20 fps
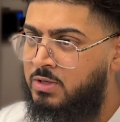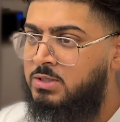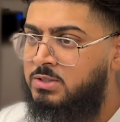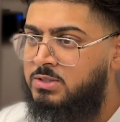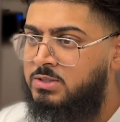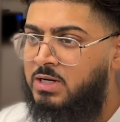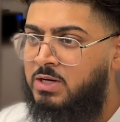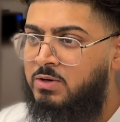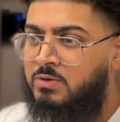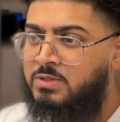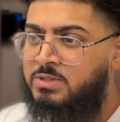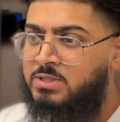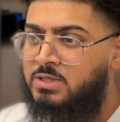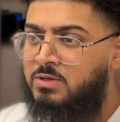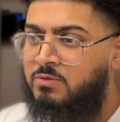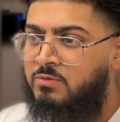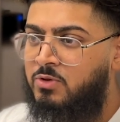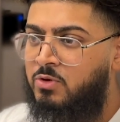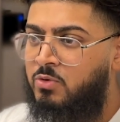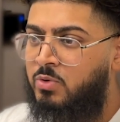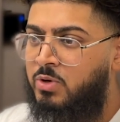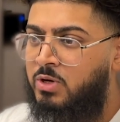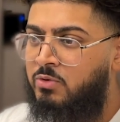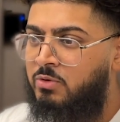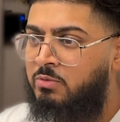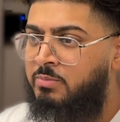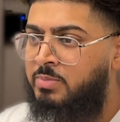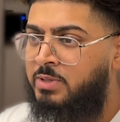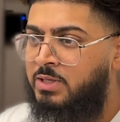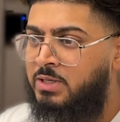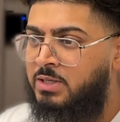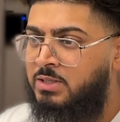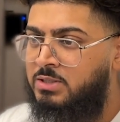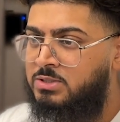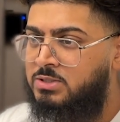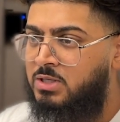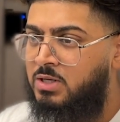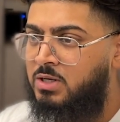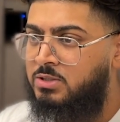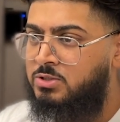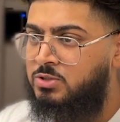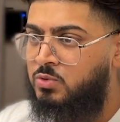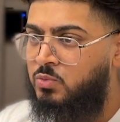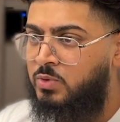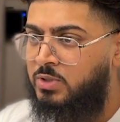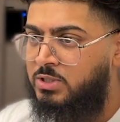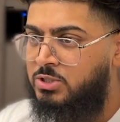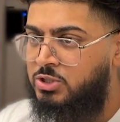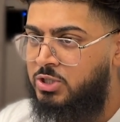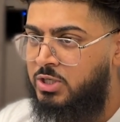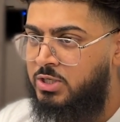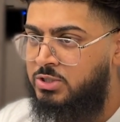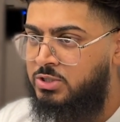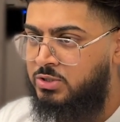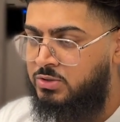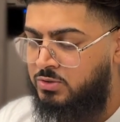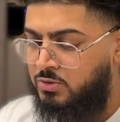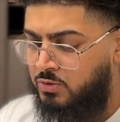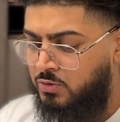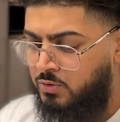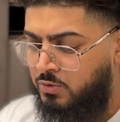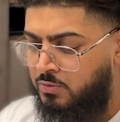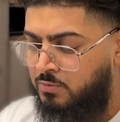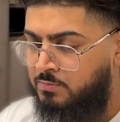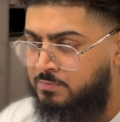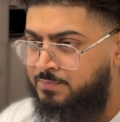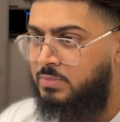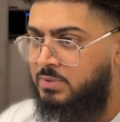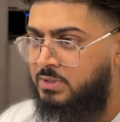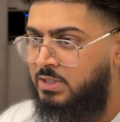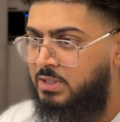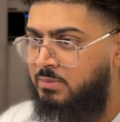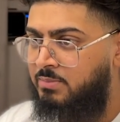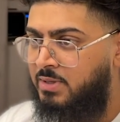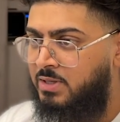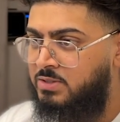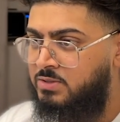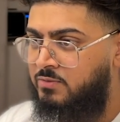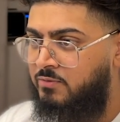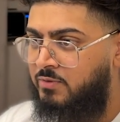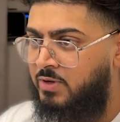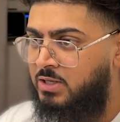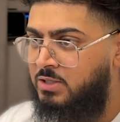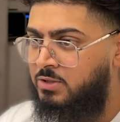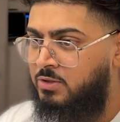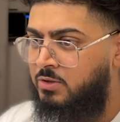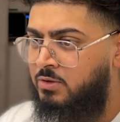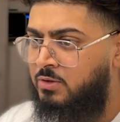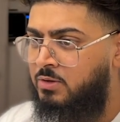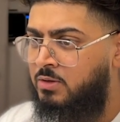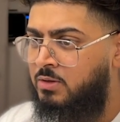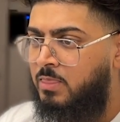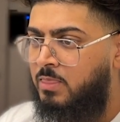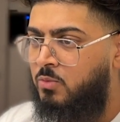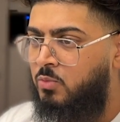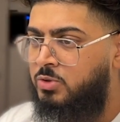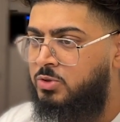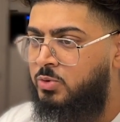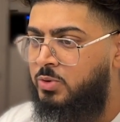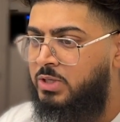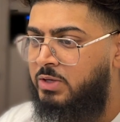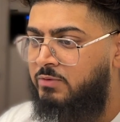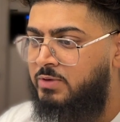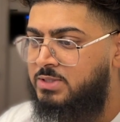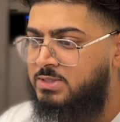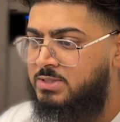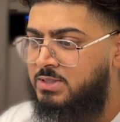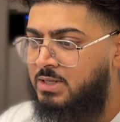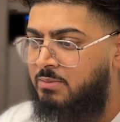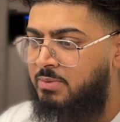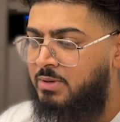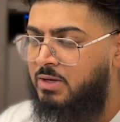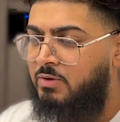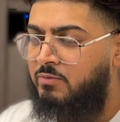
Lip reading: So now instead of the query being search, we can change it to Debounce value, which will give us a bit